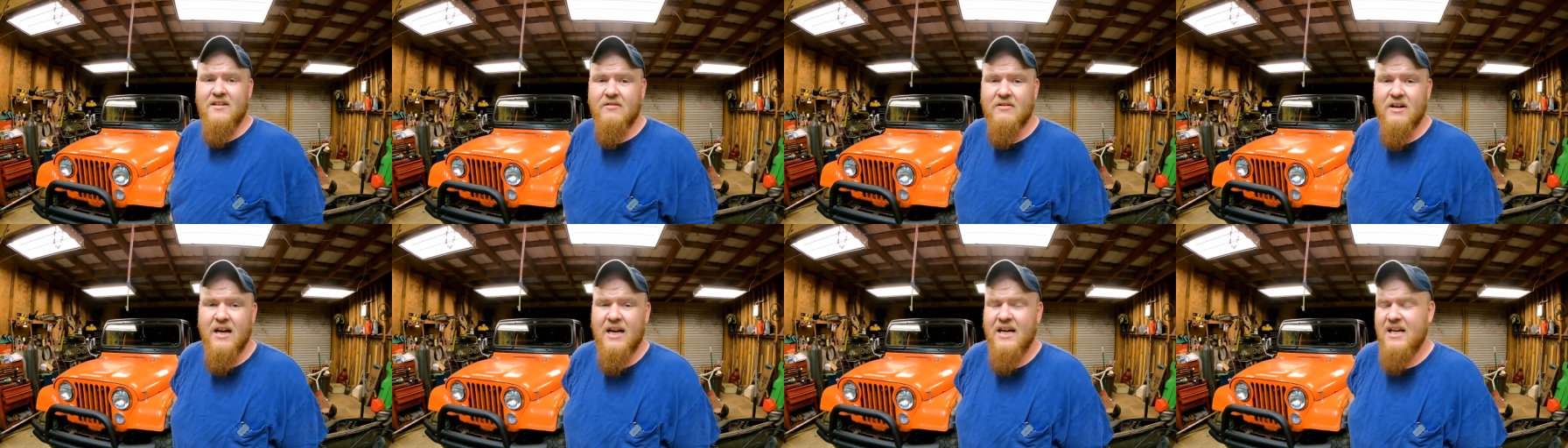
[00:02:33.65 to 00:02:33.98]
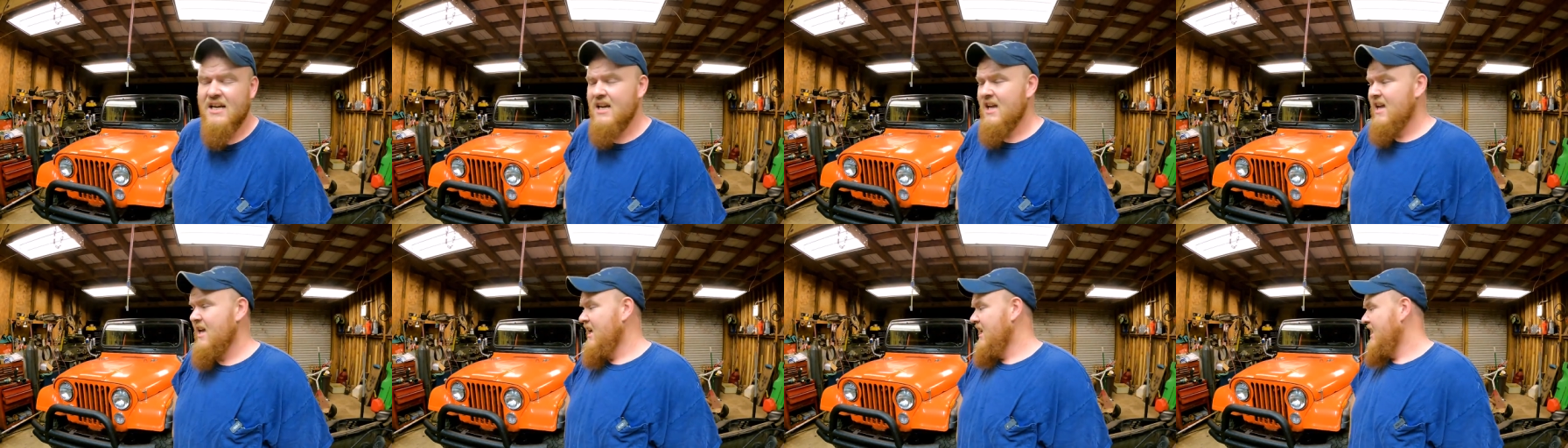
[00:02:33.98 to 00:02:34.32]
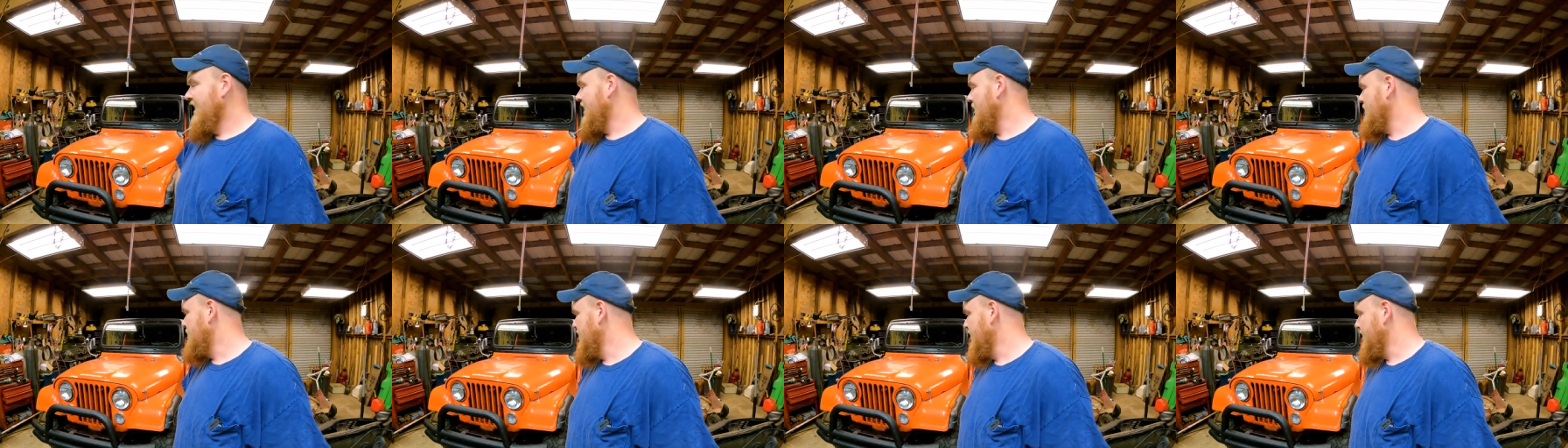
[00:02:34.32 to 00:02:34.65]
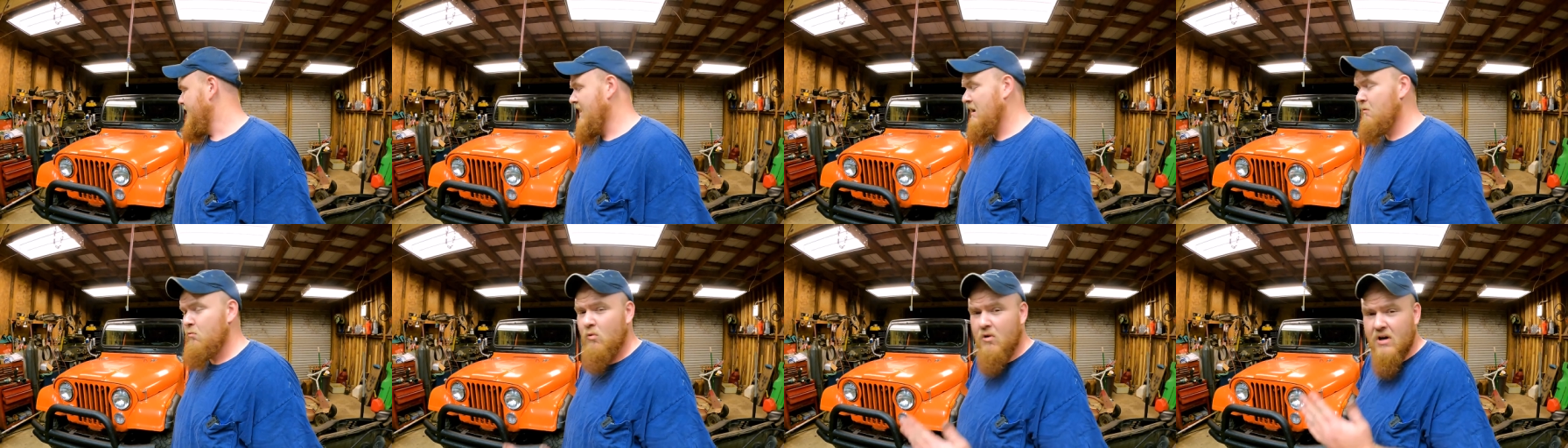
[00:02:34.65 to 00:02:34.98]
Okay. Now,
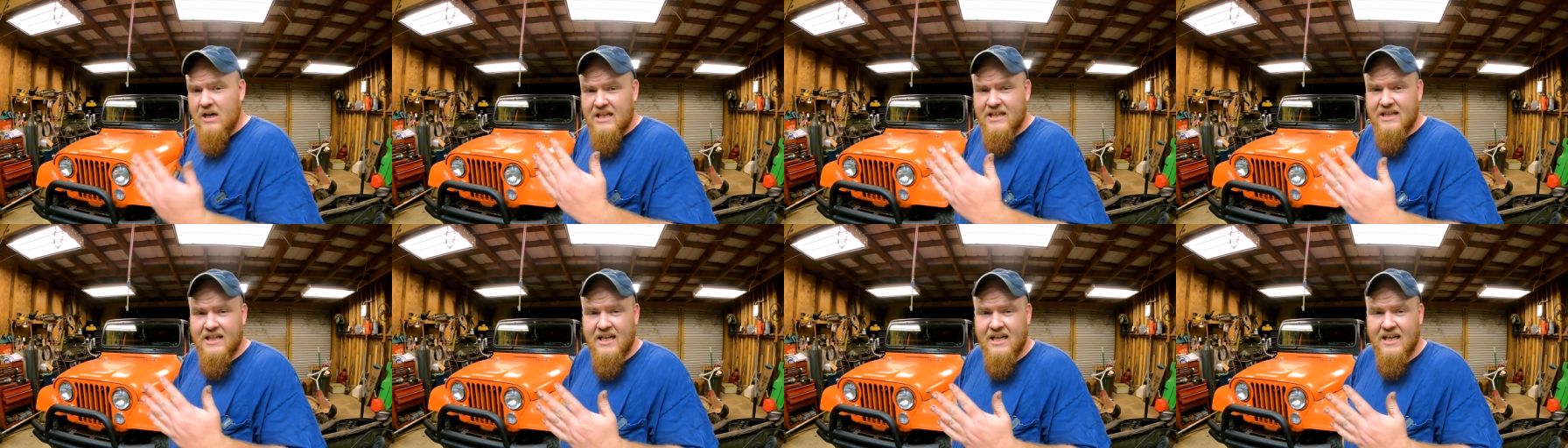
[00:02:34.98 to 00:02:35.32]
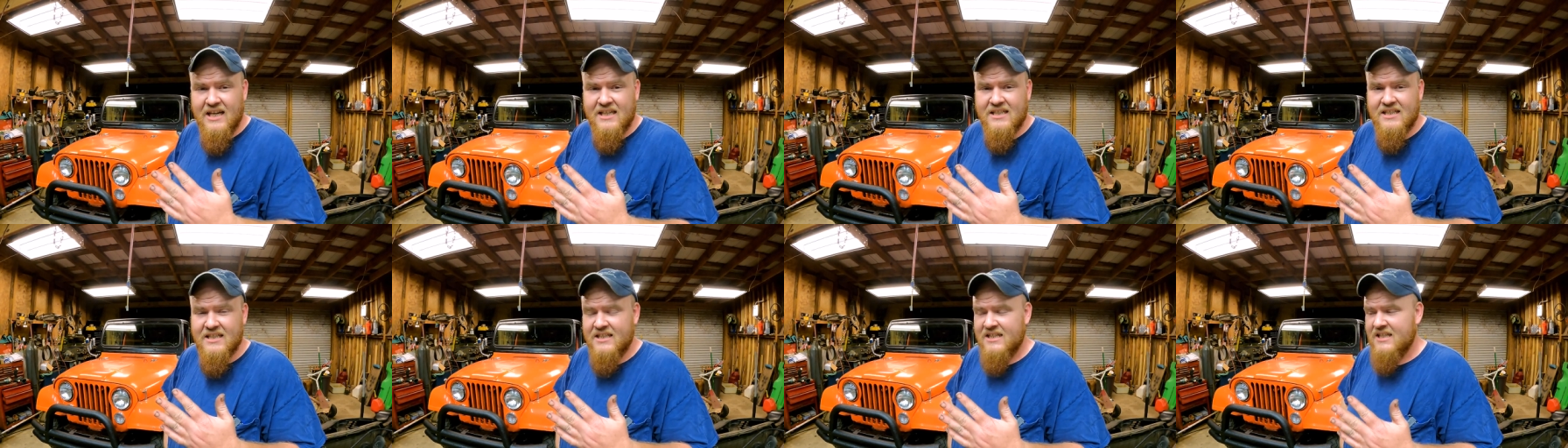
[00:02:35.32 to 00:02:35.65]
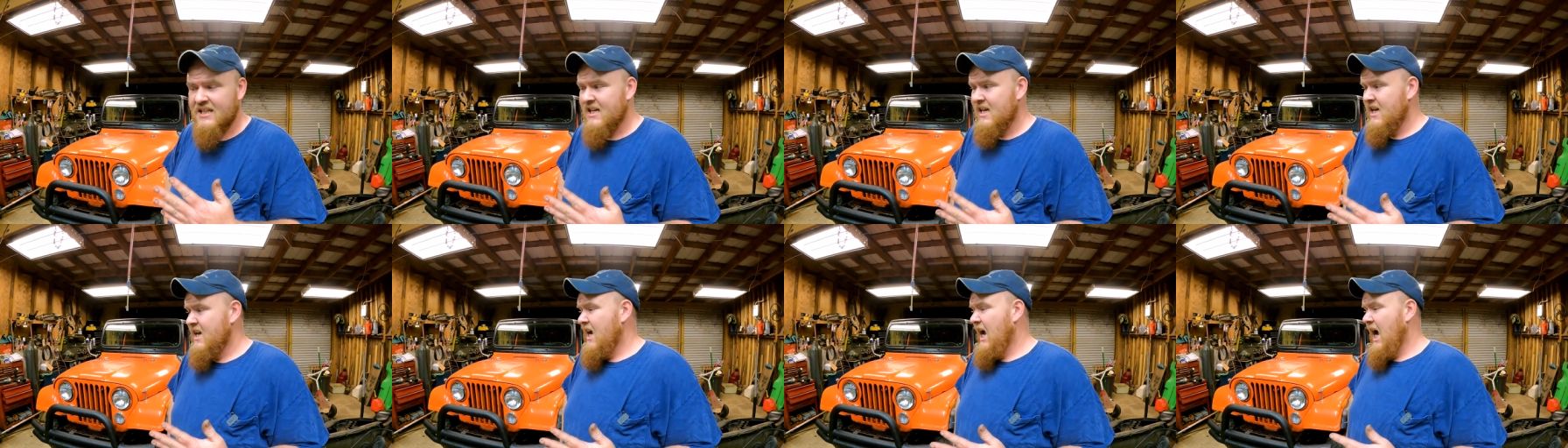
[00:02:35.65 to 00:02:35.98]
if I wanted this,